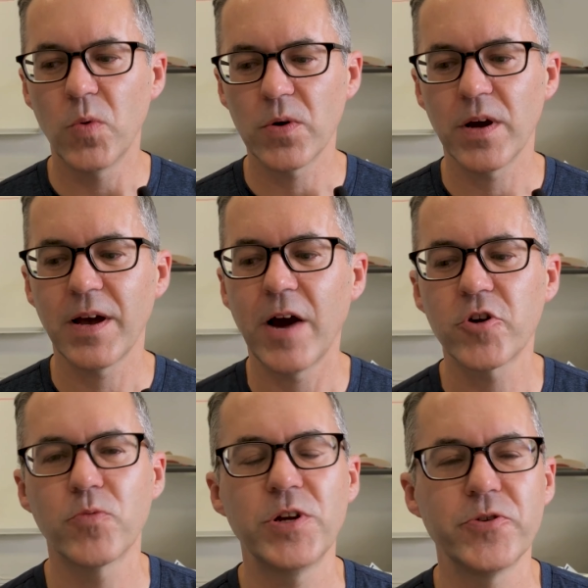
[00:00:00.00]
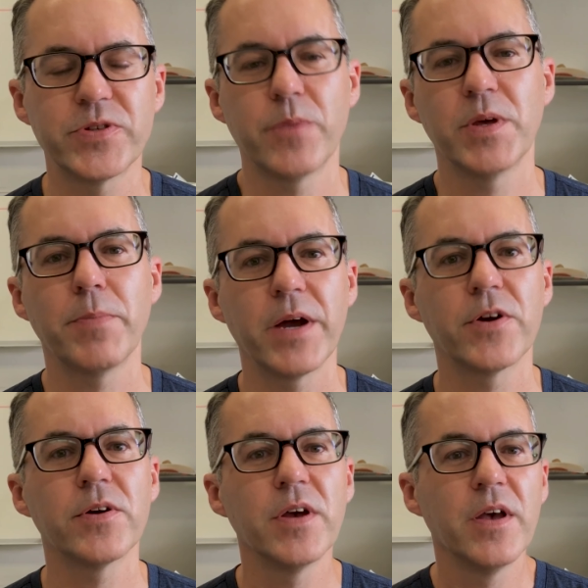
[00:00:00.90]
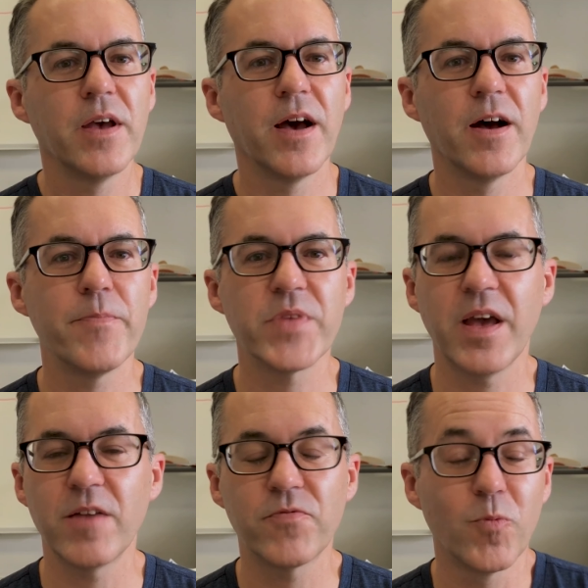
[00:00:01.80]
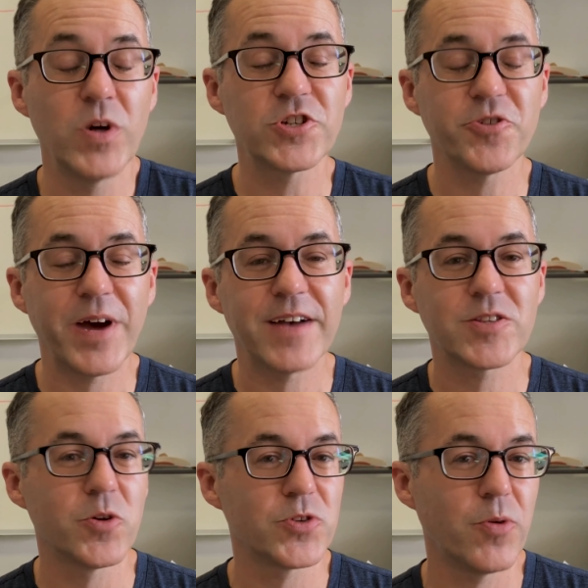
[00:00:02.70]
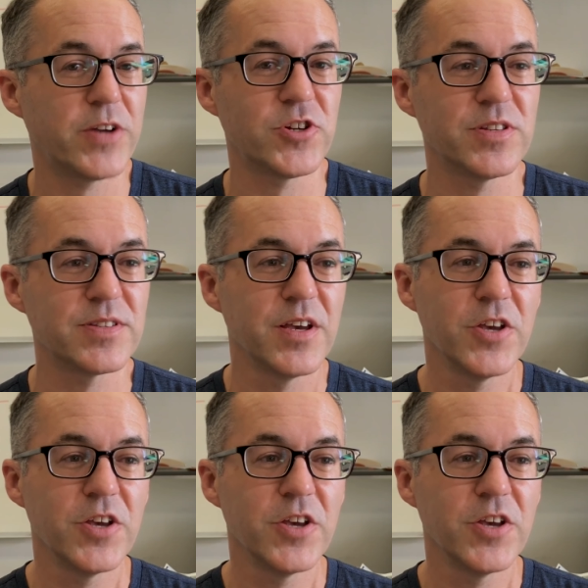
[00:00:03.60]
How could we do something better? And once you ask those questions,